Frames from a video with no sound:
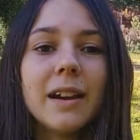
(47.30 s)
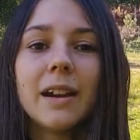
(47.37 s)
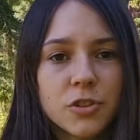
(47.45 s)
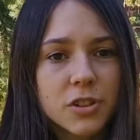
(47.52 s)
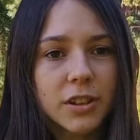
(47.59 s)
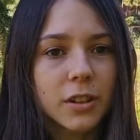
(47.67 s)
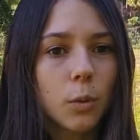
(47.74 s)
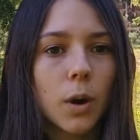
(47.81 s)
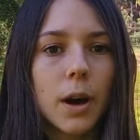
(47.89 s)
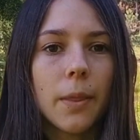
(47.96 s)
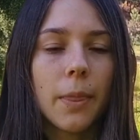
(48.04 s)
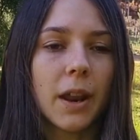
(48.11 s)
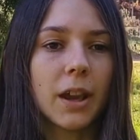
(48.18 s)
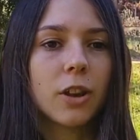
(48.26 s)
Just a little
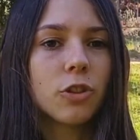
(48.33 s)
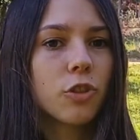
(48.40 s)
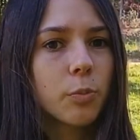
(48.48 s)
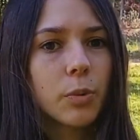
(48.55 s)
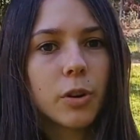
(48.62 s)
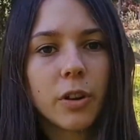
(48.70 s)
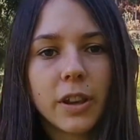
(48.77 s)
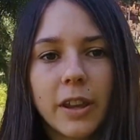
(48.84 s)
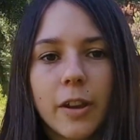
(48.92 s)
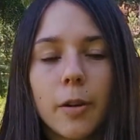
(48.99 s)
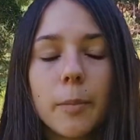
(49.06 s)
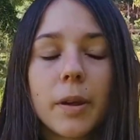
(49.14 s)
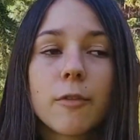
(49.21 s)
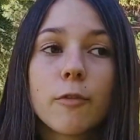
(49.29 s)
one that I could just put on here,
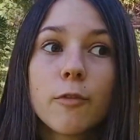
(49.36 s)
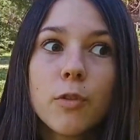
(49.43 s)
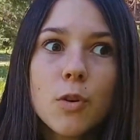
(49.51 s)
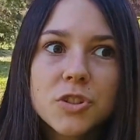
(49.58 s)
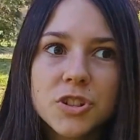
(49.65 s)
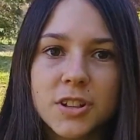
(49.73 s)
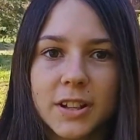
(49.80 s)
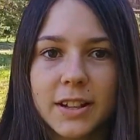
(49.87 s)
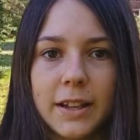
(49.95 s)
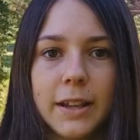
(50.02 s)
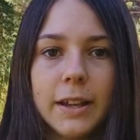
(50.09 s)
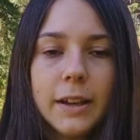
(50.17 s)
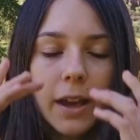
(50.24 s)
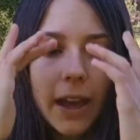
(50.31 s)
but
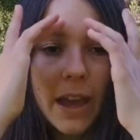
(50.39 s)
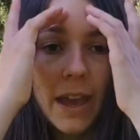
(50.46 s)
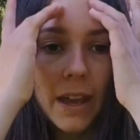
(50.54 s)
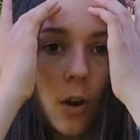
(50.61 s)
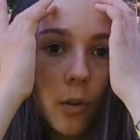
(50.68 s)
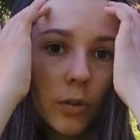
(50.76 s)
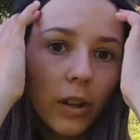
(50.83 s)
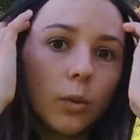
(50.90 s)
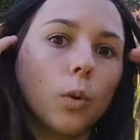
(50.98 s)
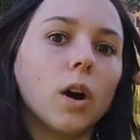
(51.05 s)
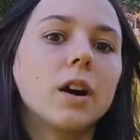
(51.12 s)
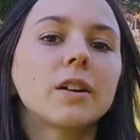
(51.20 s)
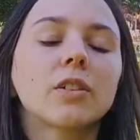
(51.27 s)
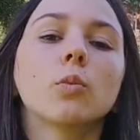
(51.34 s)
unfortunately, it only
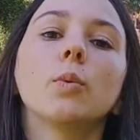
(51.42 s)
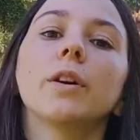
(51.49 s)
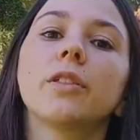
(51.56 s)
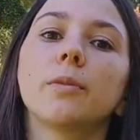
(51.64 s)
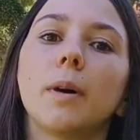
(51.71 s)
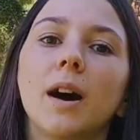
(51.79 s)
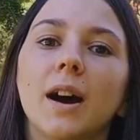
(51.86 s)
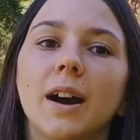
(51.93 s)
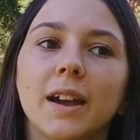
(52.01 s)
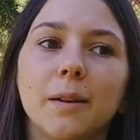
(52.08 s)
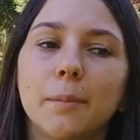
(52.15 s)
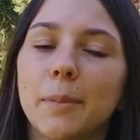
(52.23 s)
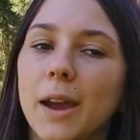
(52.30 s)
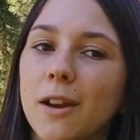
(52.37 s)
works with my
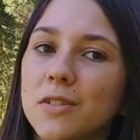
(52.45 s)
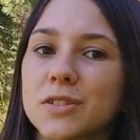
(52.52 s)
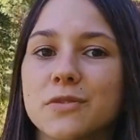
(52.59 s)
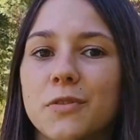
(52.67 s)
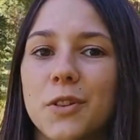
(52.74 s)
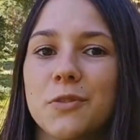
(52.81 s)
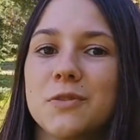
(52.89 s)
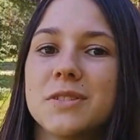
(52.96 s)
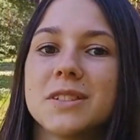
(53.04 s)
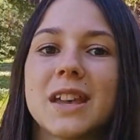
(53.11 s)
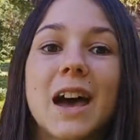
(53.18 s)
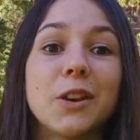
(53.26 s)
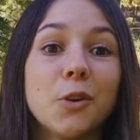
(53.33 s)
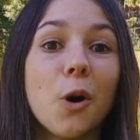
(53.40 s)
parents' phones
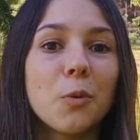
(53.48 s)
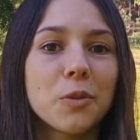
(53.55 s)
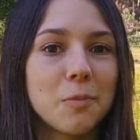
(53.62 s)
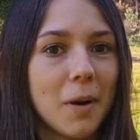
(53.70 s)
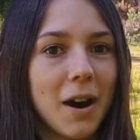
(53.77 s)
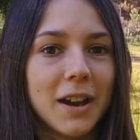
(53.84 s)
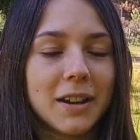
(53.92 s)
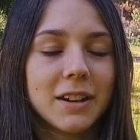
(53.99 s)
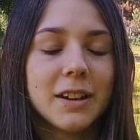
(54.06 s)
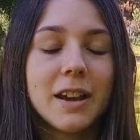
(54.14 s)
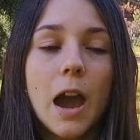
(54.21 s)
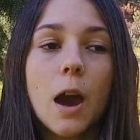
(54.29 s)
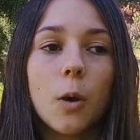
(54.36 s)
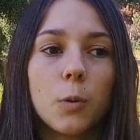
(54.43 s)
and not with mine,
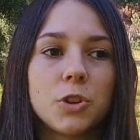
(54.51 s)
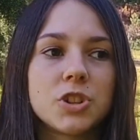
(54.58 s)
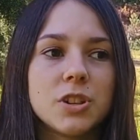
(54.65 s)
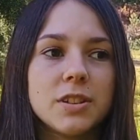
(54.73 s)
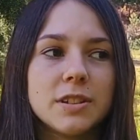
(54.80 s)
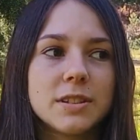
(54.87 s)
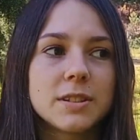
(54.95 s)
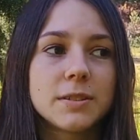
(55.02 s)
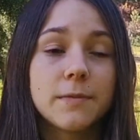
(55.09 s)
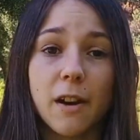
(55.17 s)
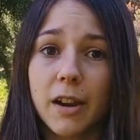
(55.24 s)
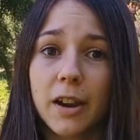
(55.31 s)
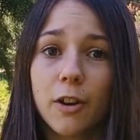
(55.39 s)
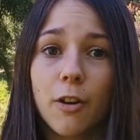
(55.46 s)
which is
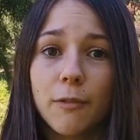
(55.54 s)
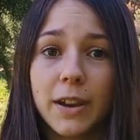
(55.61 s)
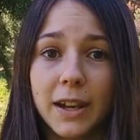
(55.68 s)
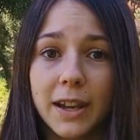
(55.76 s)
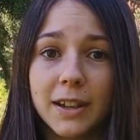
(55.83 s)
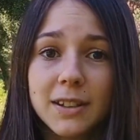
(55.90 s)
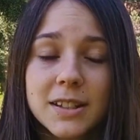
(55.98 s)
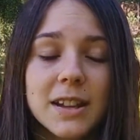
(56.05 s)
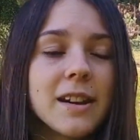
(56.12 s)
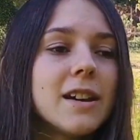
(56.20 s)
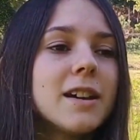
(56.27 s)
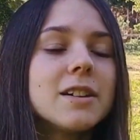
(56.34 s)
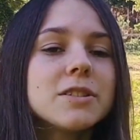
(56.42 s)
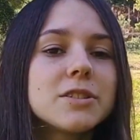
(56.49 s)
very inconvenient.
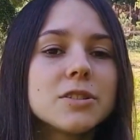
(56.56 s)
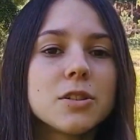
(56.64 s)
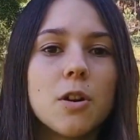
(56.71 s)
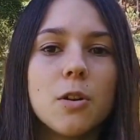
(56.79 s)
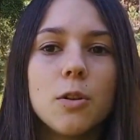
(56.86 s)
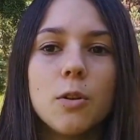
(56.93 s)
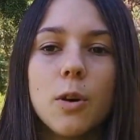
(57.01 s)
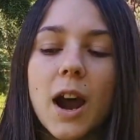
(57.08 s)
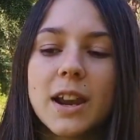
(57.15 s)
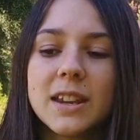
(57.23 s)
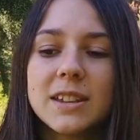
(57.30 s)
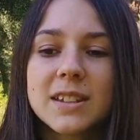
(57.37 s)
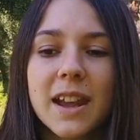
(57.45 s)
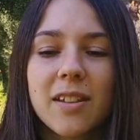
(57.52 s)
So I
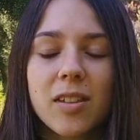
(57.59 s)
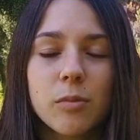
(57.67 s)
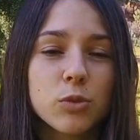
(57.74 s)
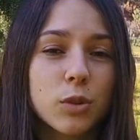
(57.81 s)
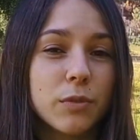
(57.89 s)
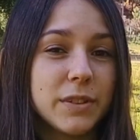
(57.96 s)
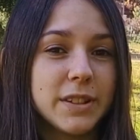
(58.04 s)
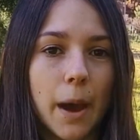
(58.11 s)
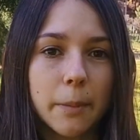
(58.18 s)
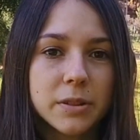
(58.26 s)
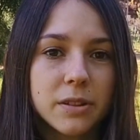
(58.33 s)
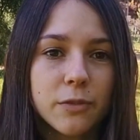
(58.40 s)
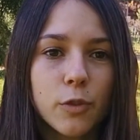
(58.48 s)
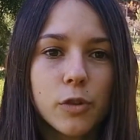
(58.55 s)
need to get some sort of
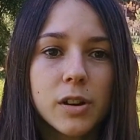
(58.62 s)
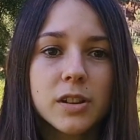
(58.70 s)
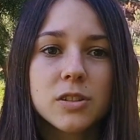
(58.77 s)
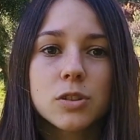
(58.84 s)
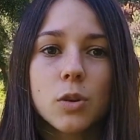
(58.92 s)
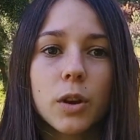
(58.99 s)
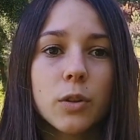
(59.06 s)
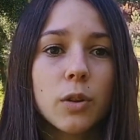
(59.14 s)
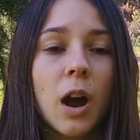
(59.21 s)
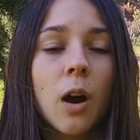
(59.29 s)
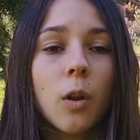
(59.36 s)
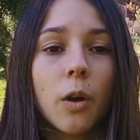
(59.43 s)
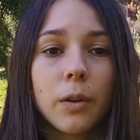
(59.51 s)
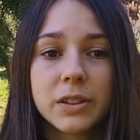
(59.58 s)
adapter for it. So I don't know
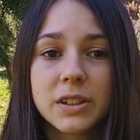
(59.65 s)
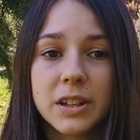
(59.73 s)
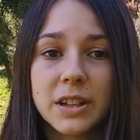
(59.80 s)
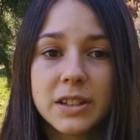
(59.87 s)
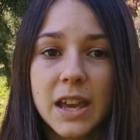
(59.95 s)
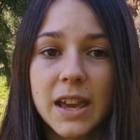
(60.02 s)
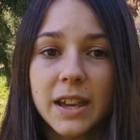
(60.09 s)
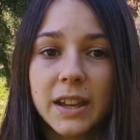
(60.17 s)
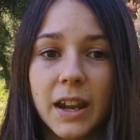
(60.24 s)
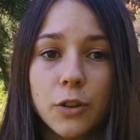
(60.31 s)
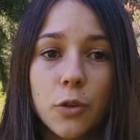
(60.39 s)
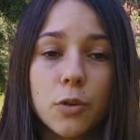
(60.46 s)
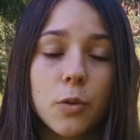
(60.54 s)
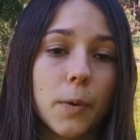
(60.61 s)
how long it's going to take, and I
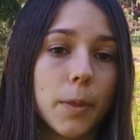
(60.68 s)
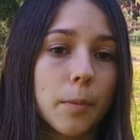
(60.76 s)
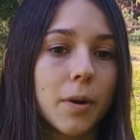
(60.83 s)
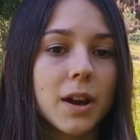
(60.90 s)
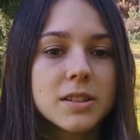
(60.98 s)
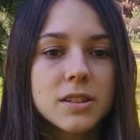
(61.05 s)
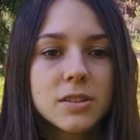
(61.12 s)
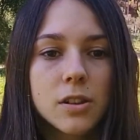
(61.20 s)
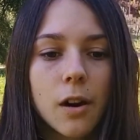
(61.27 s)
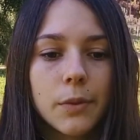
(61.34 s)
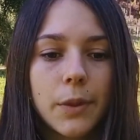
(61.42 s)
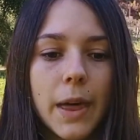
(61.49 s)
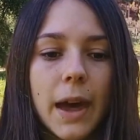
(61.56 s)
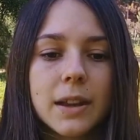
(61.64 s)
don't know what the prices are
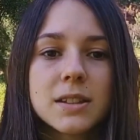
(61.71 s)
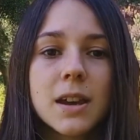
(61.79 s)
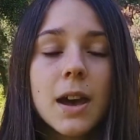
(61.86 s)
for that.